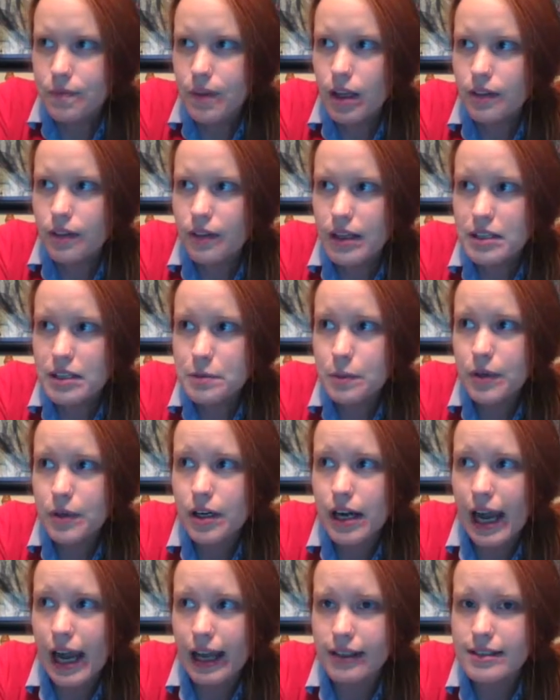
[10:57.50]
These were
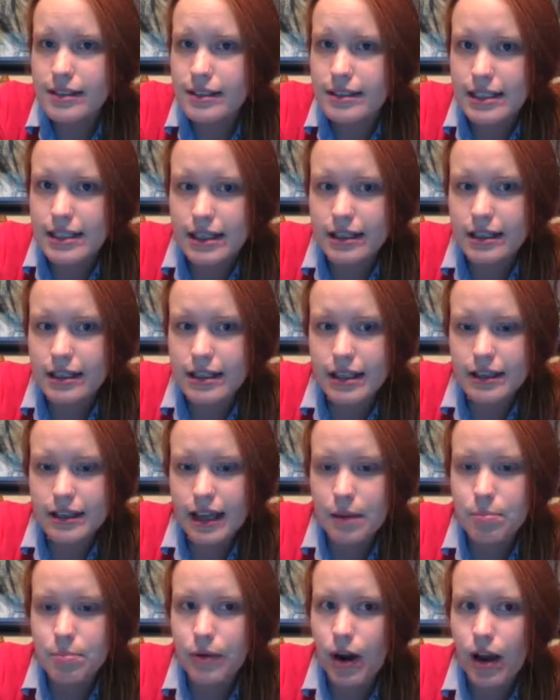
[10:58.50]
accidentally
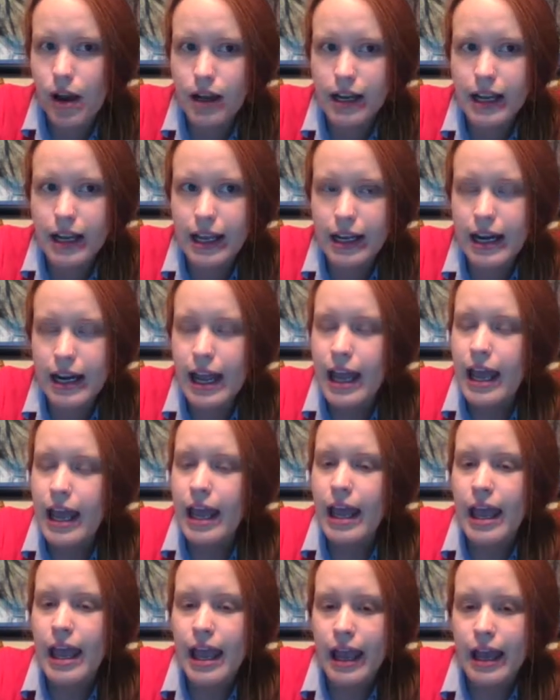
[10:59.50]
like brought in,
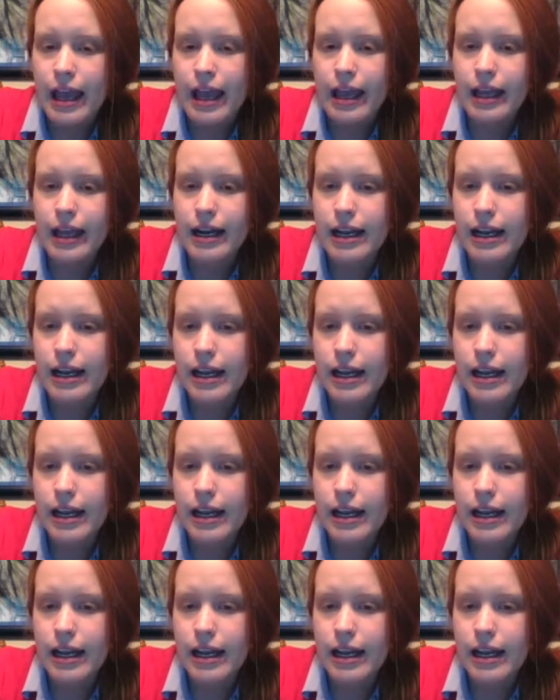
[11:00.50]
and